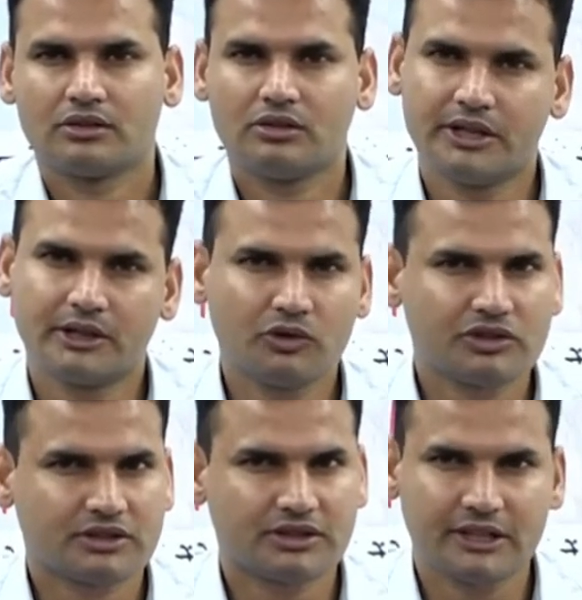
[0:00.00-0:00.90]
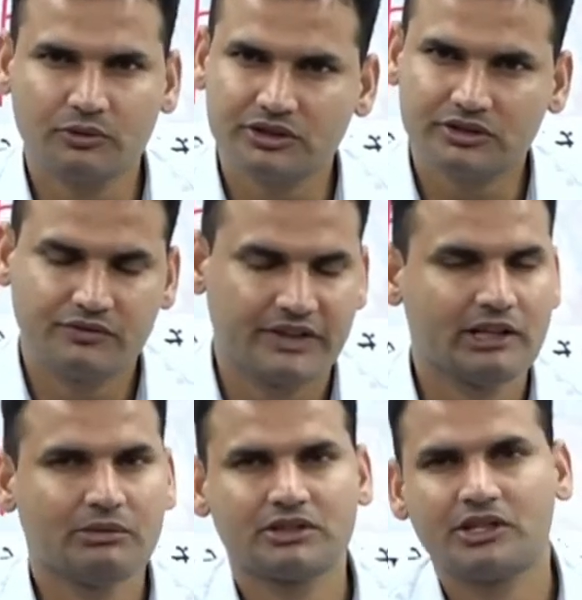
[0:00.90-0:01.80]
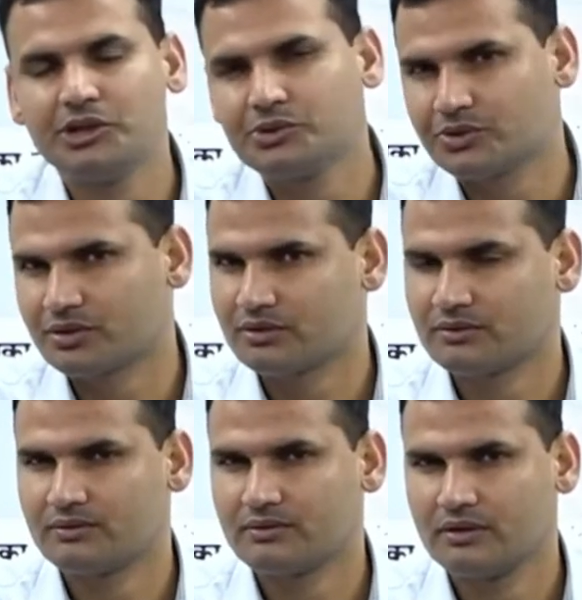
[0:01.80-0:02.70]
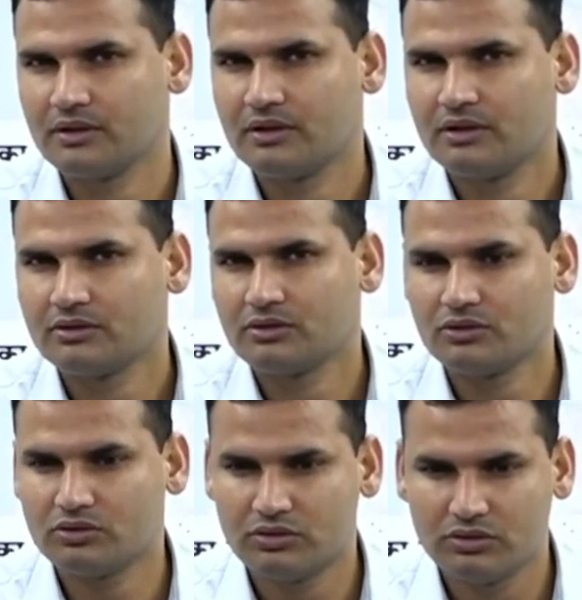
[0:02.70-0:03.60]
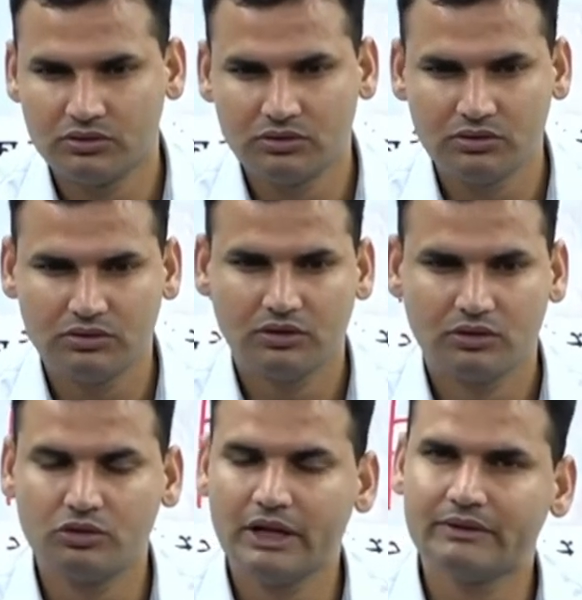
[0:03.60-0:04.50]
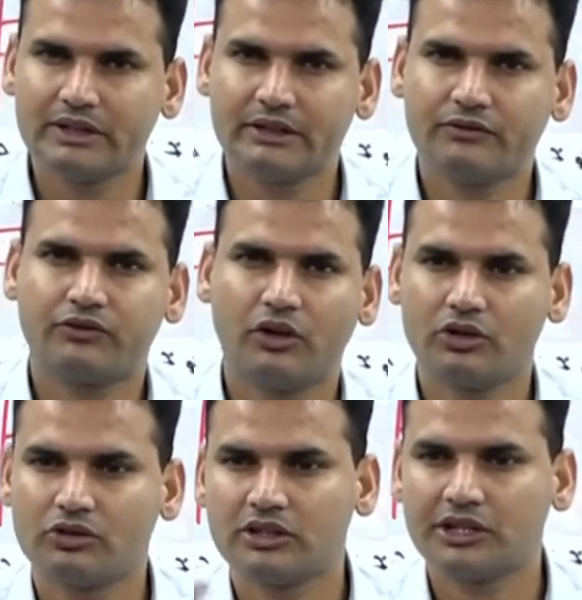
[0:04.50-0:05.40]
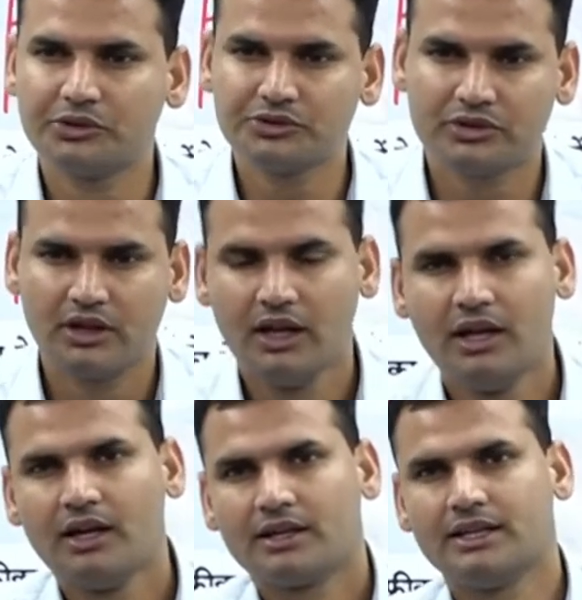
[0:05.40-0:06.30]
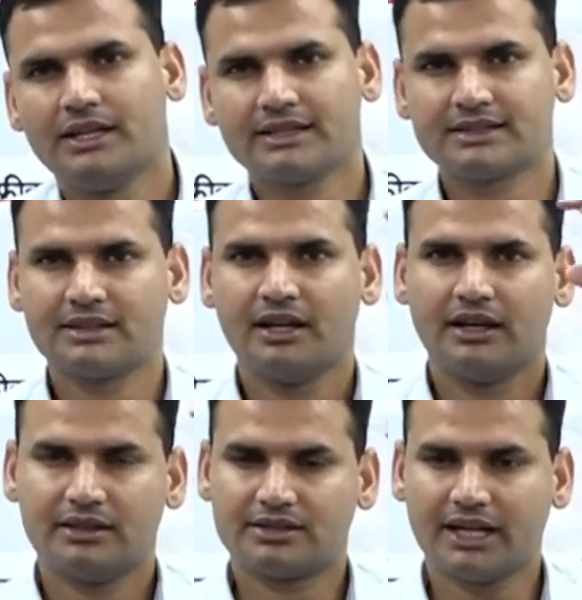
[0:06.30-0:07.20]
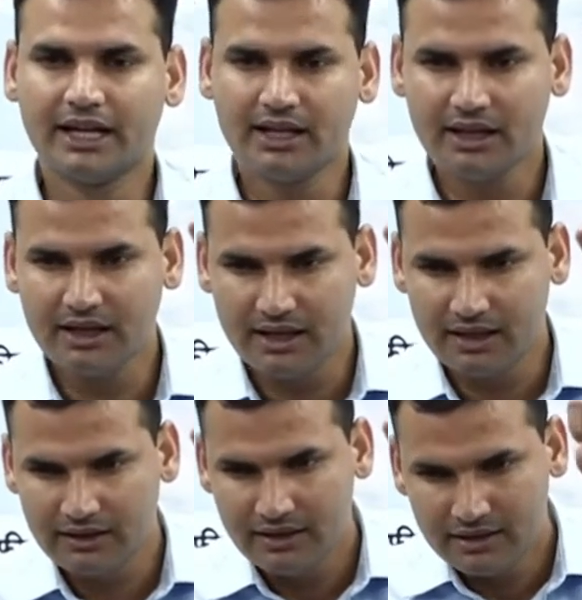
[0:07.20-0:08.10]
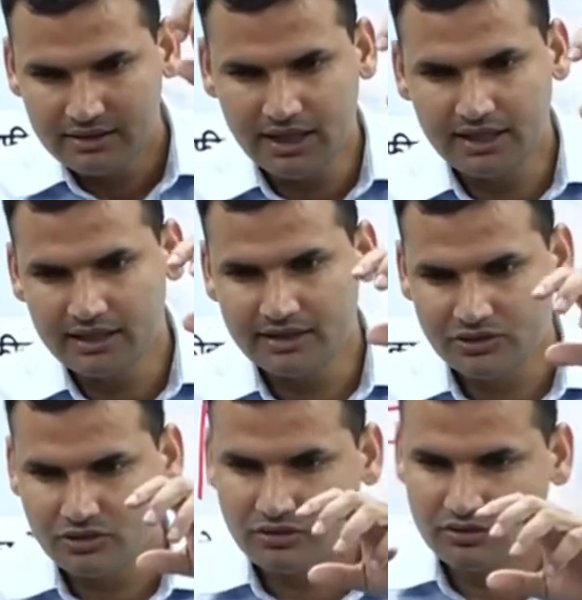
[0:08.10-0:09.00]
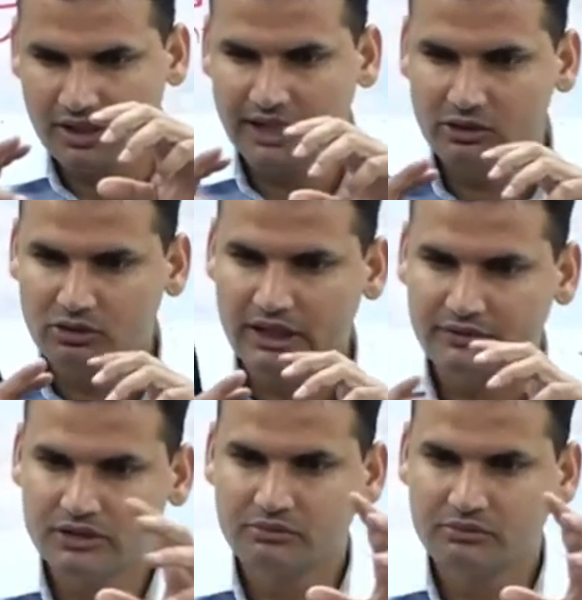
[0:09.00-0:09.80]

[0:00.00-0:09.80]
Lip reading: So it was very much in news. Whoever have followed the news, ki yes, China is trying to have